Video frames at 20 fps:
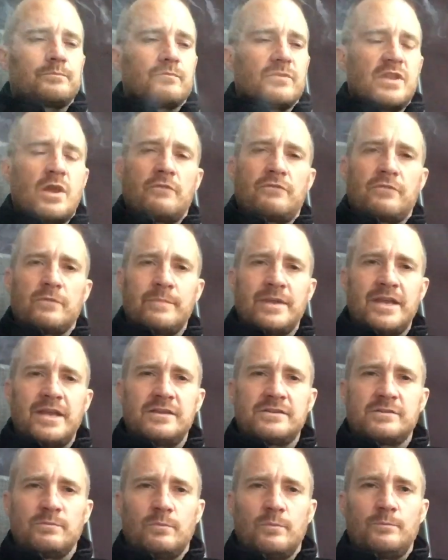Now for me,
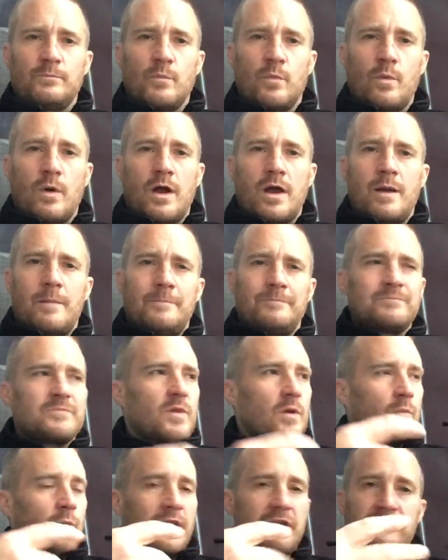um,
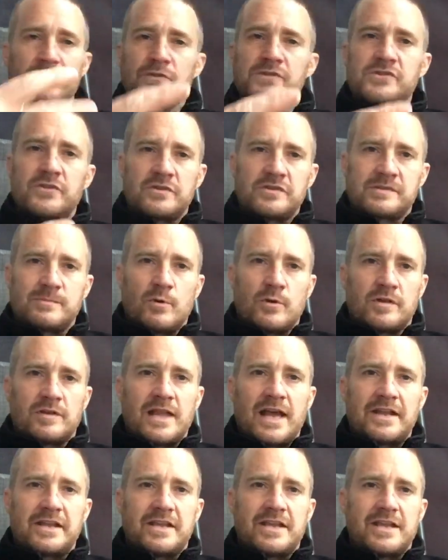when I first started smoking
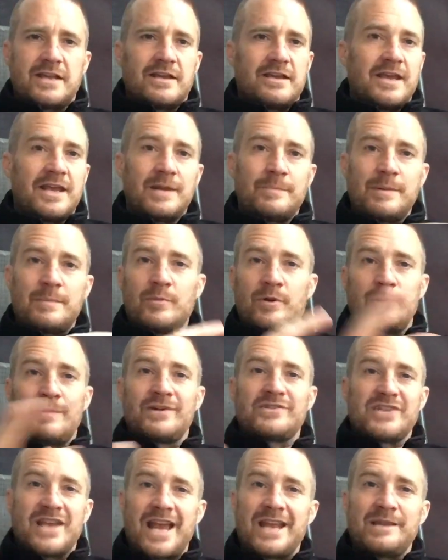Latakia, it could be pretty
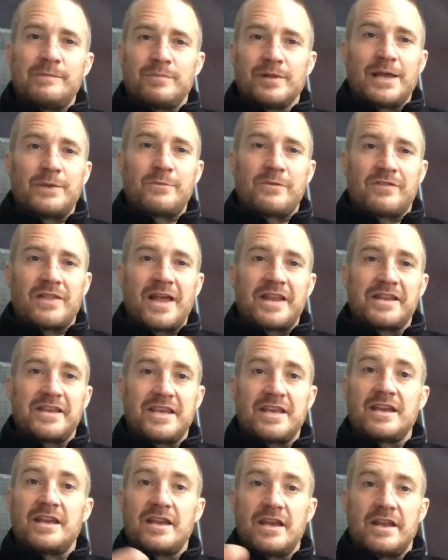much any blend with
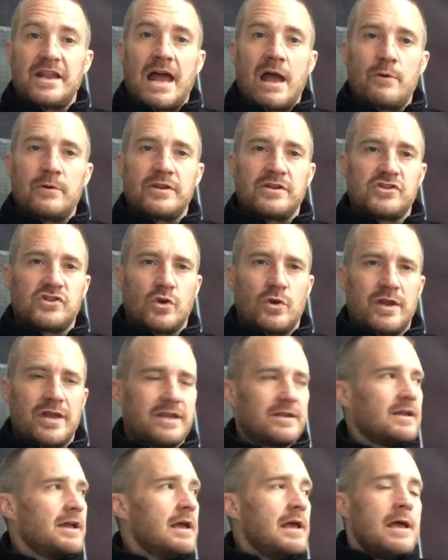Latakia and I would enjoy it.
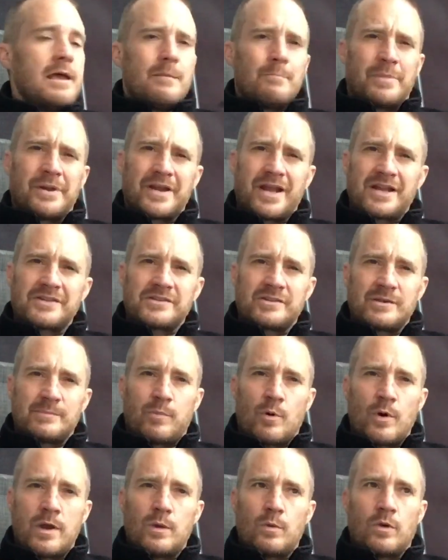But it got to the
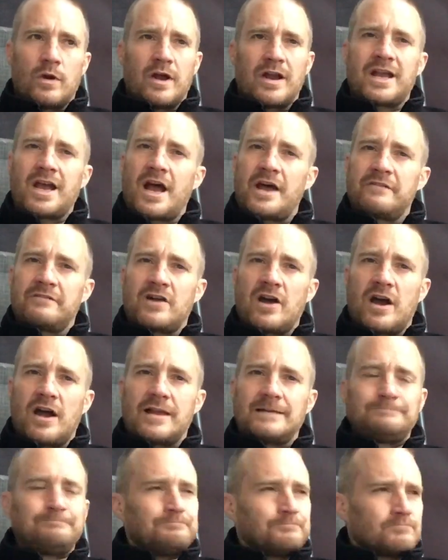point where I kind of got
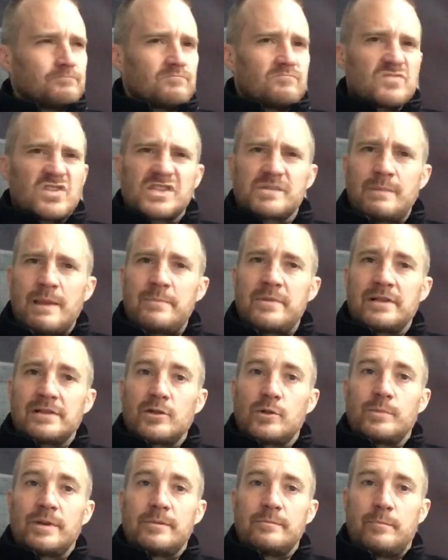just maybe a little
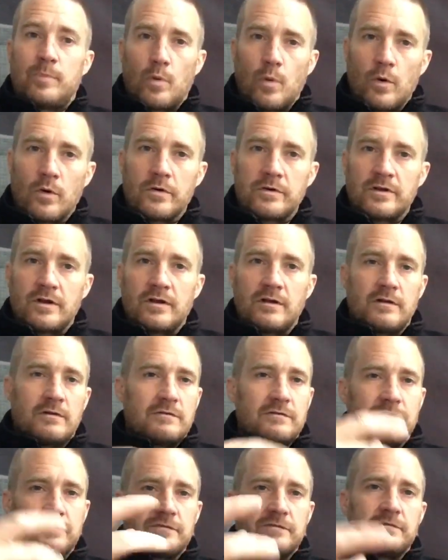bit bored
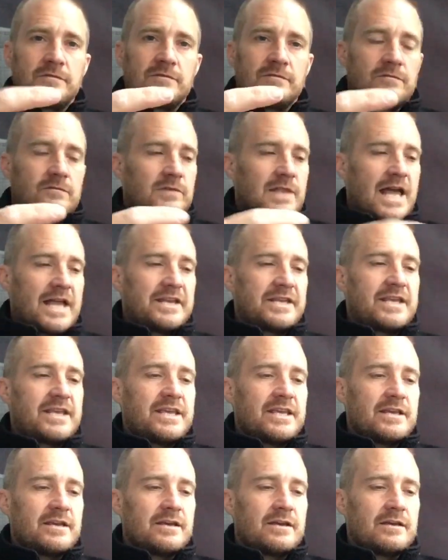of
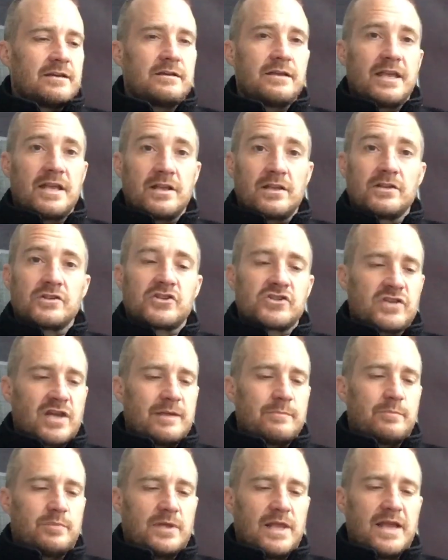Latakia English type
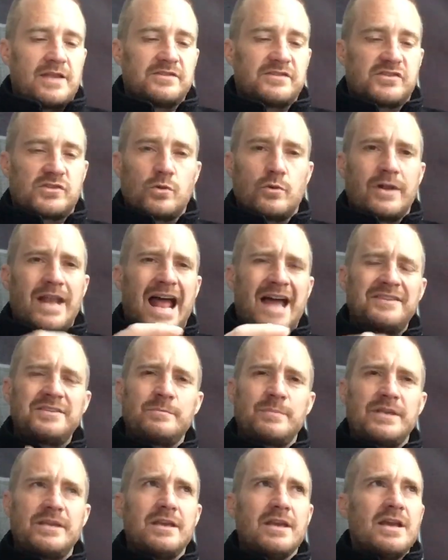blends, so it had to
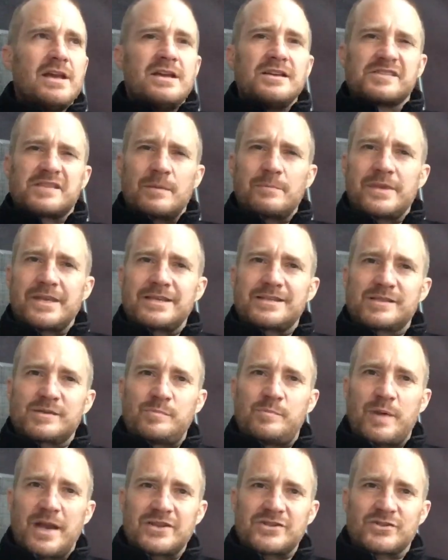be something
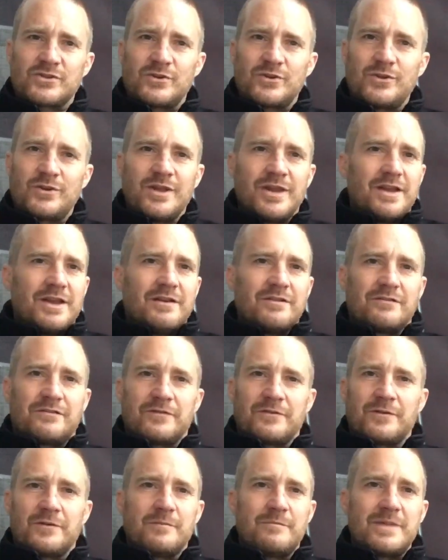special
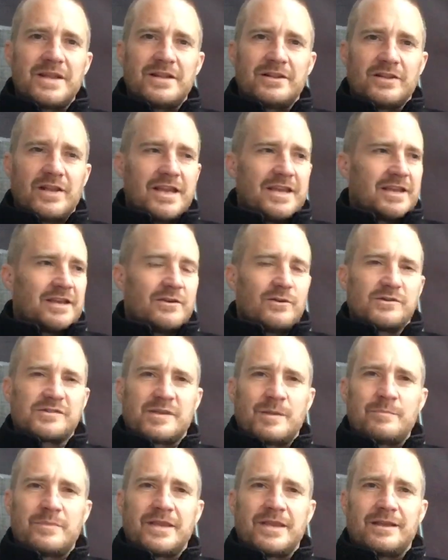for me to like it or
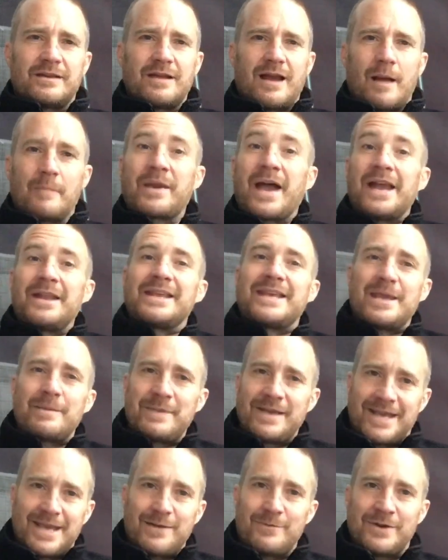something. I'm kind of
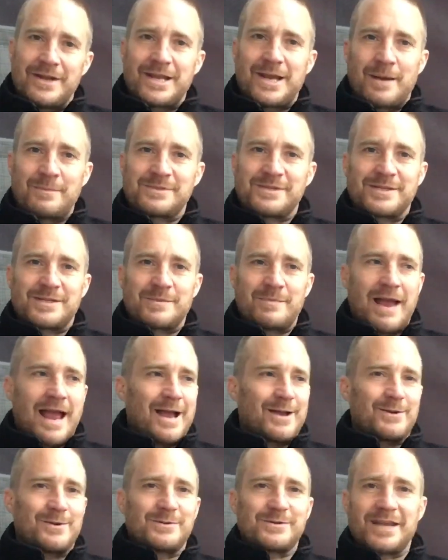gimmicky when it comes to
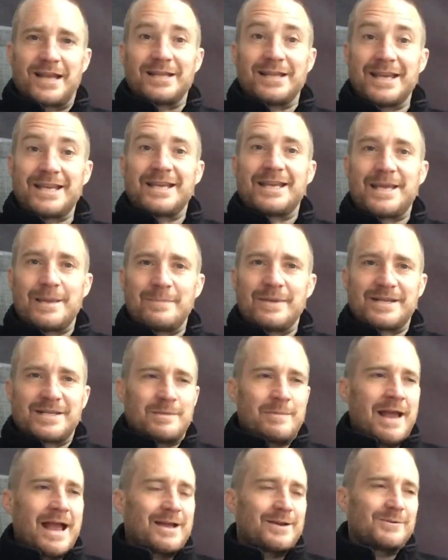tobaccos. I like a gimmick
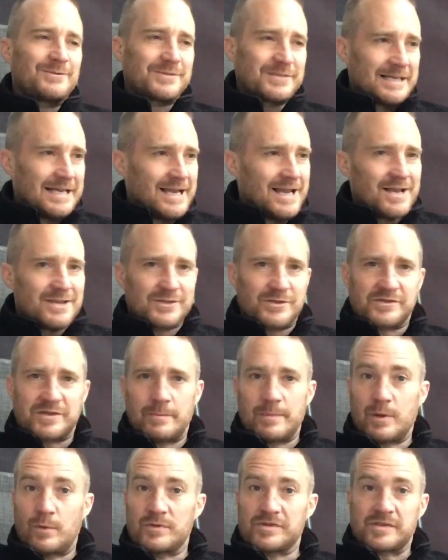tobaccos. So
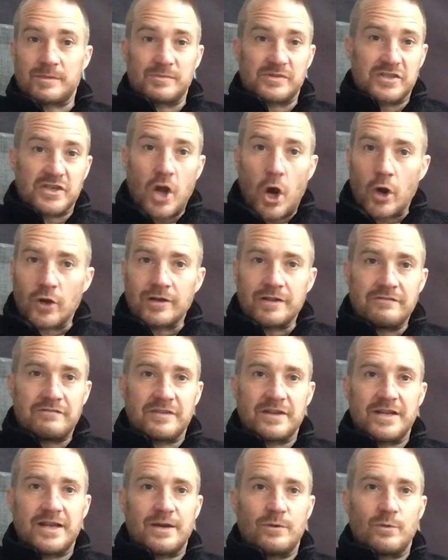something with some cigar leaf
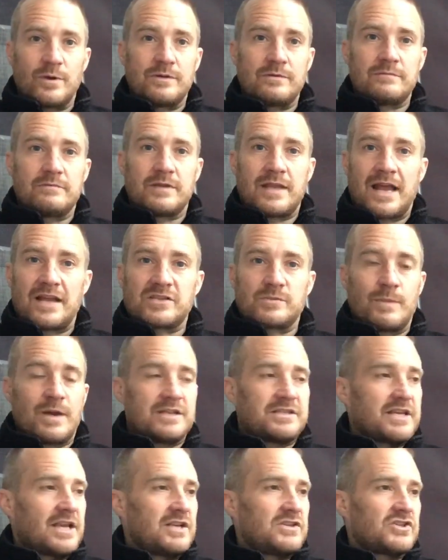in it would catch my
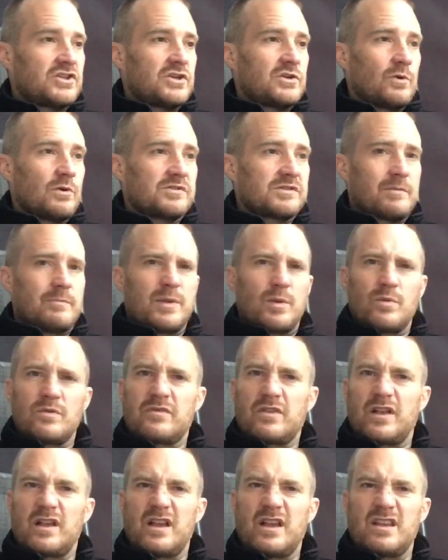attention or something with
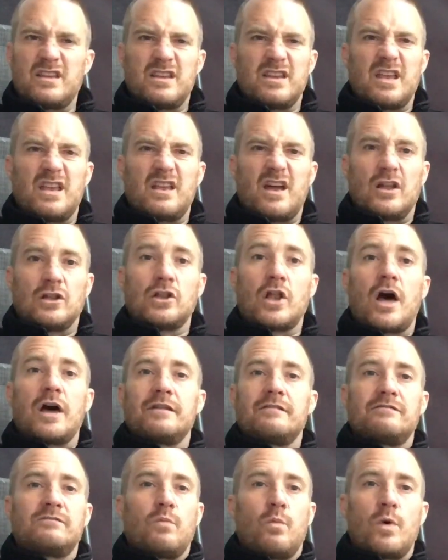a, a lot
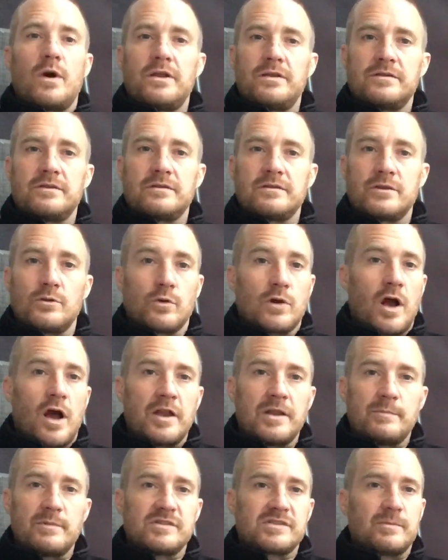of one, you know,
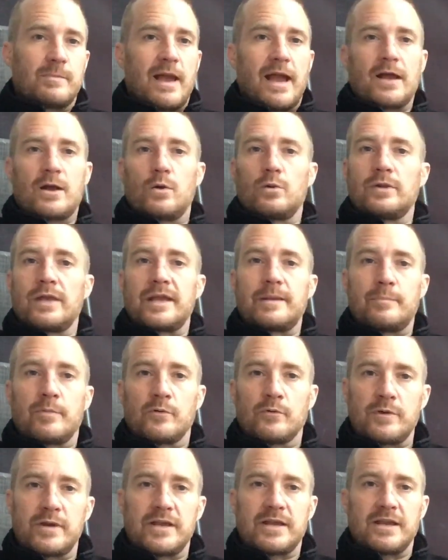condiment tobacco like
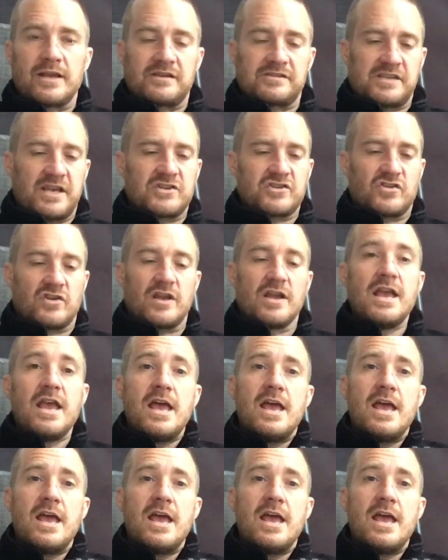Perique, etc.